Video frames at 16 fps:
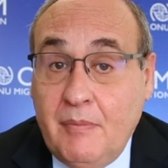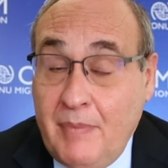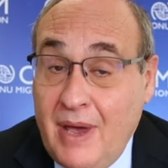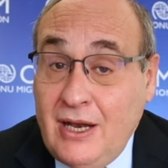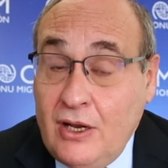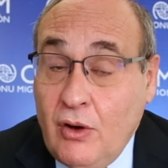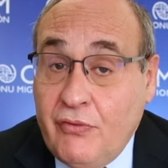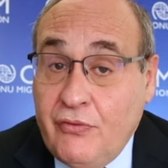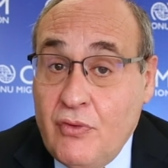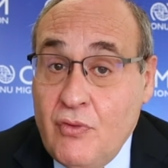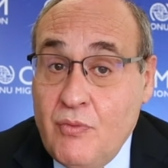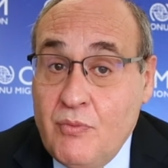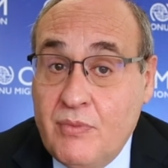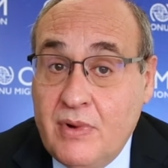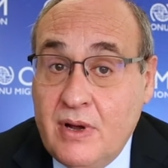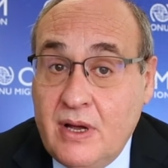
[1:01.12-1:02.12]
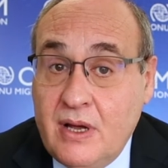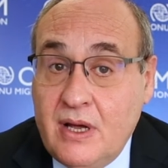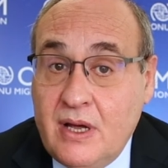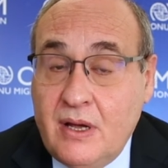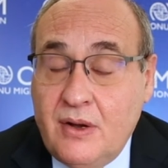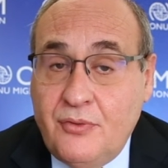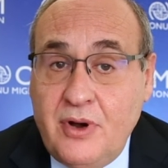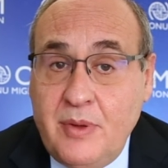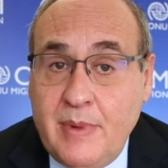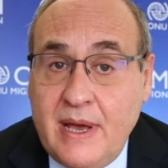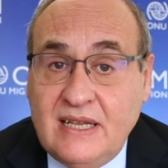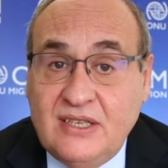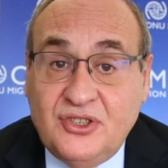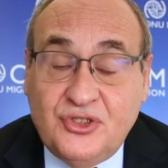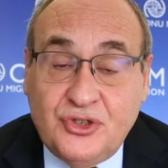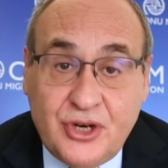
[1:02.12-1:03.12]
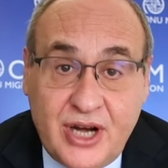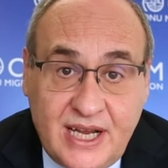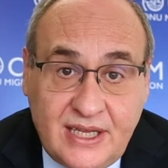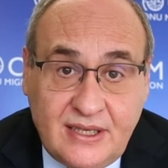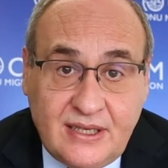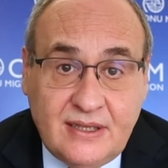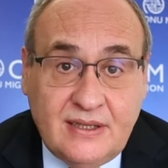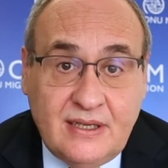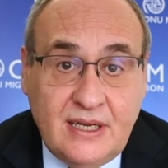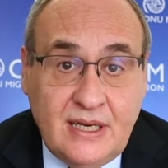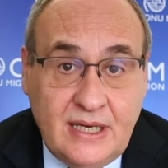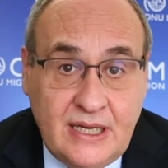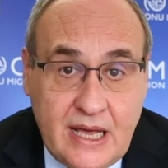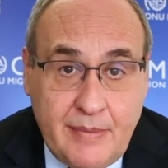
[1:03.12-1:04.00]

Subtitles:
many of whom remain stranded in